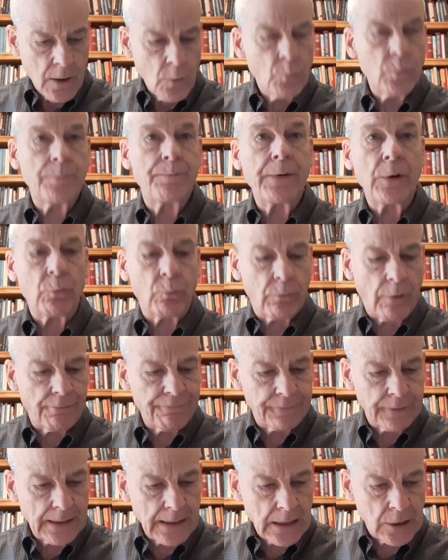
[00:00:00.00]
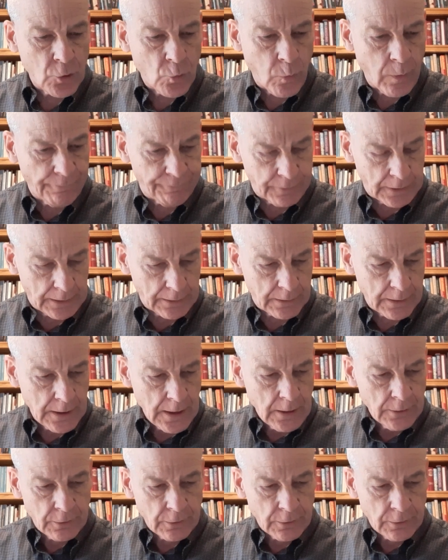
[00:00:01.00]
would be roughly equivalent